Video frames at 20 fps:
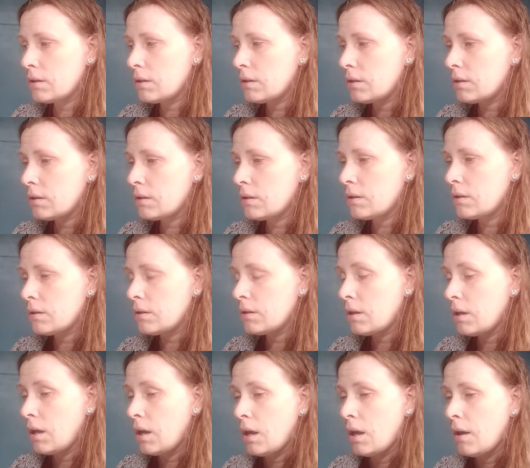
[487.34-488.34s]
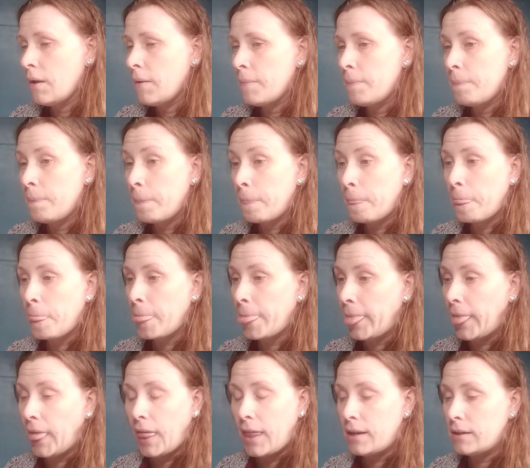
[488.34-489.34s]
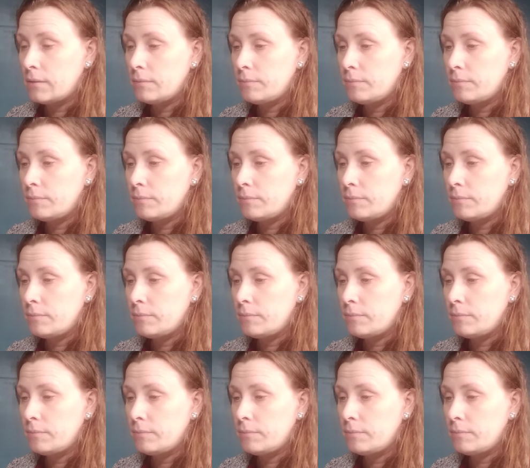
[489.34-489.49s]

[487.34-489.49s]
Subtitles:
Nothing is said.